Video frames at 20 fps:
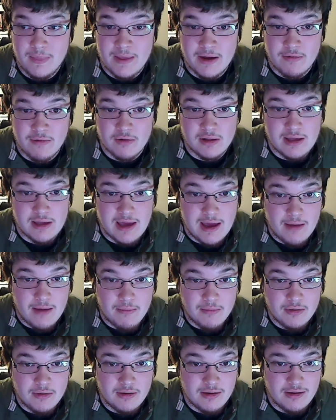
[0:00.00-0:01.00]
I really
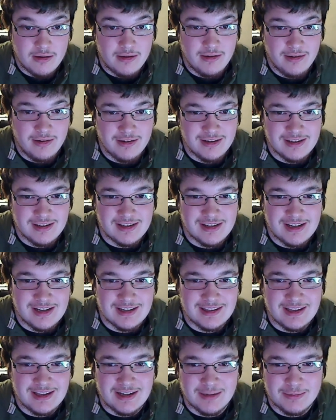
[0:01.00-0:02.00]
am to
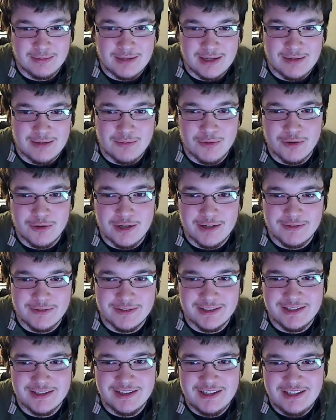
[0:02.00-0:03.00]
get that updated more
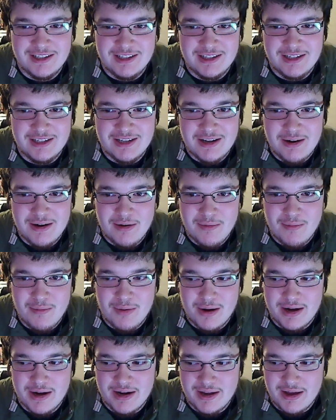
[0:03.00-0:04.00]
often.
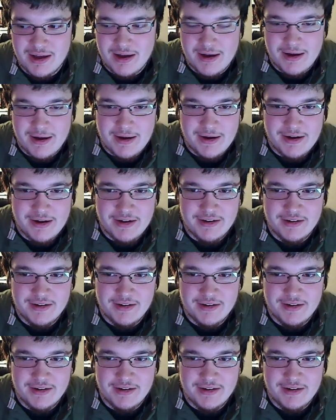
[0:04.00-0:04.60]
But yeah,